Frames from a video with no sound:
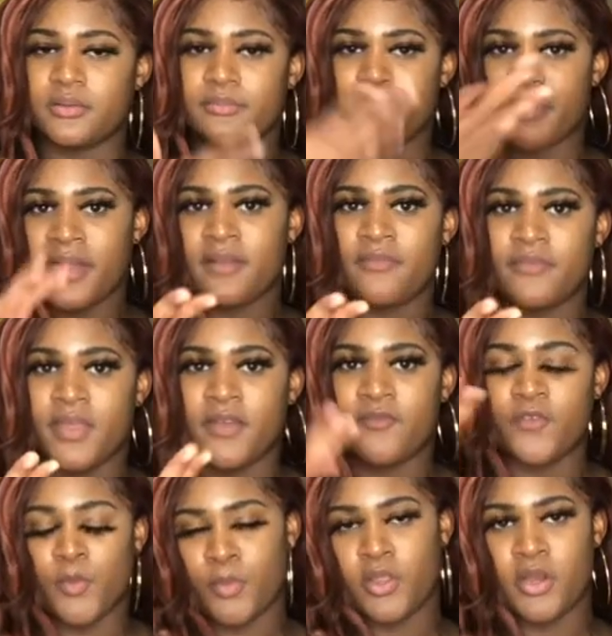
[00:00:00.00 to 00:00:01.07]
benefit
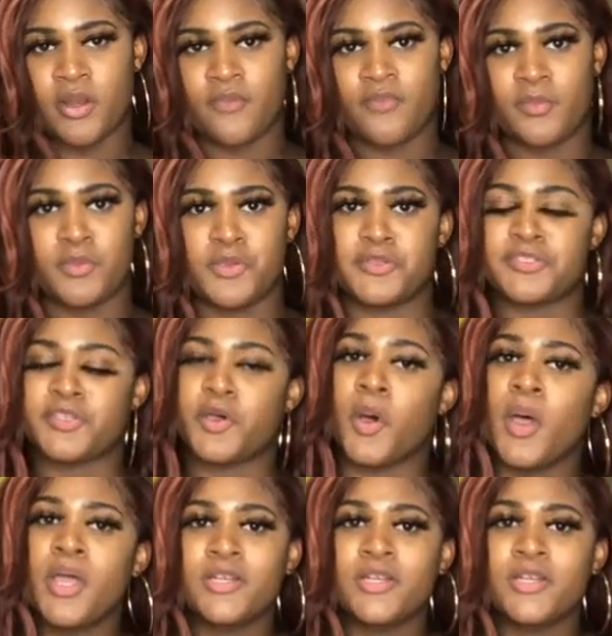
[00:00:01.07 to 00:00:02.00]
from learning from you. So